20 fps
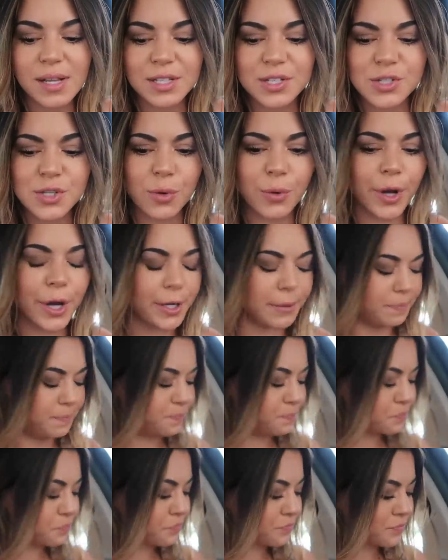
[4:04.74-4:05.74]
So good.
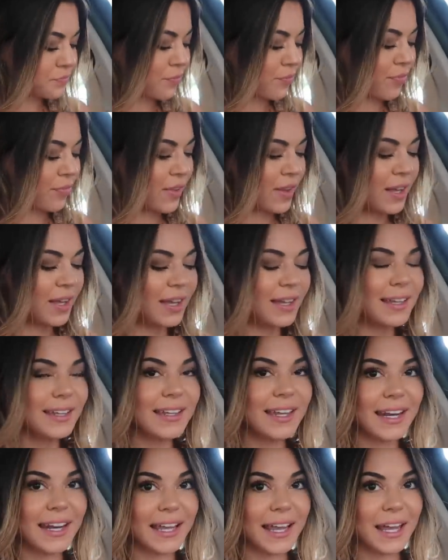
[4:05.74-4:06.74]

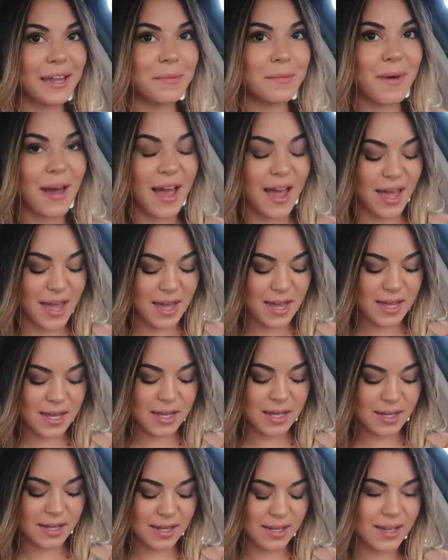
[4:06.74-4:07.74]
Getting in my
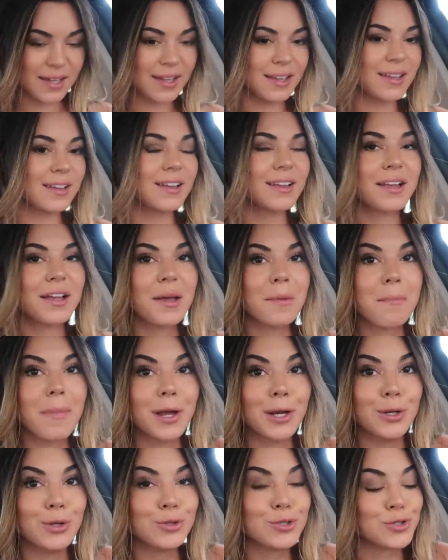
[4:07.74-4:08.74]

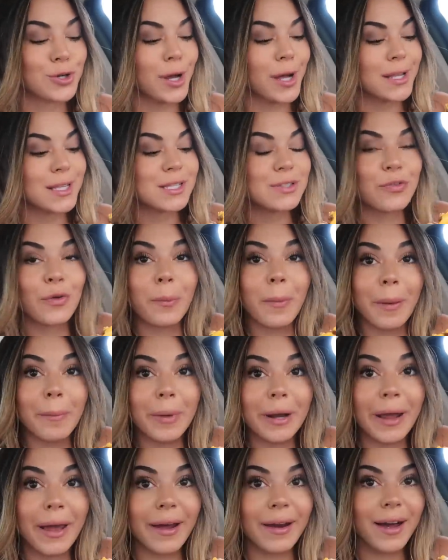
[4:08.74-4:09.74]
nutrients from my
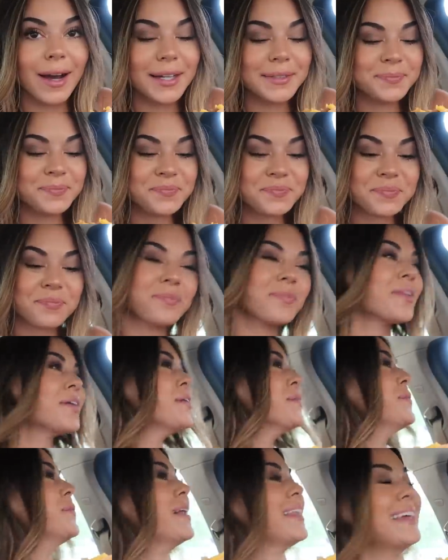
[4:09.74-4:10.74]
banana
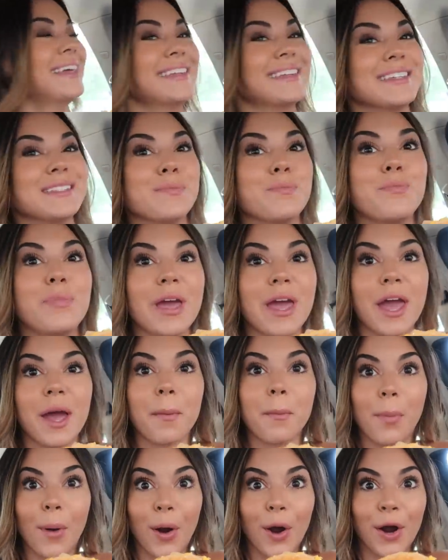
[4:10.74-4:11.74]
while I eat this
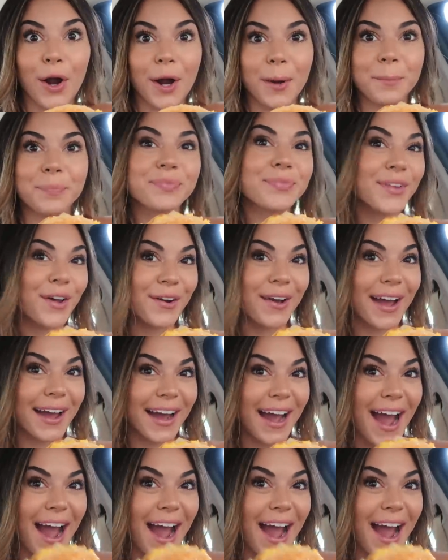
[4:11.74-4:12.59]
big burger. Okay,